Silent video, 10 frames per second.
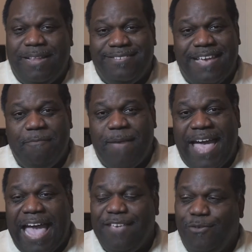let's say in
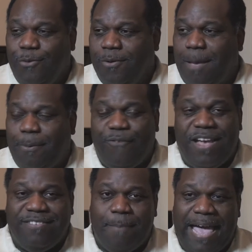Manhattan, you do a couple of
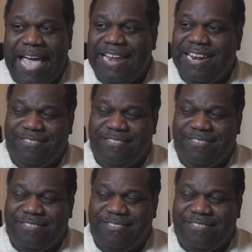rounds in Manhattan,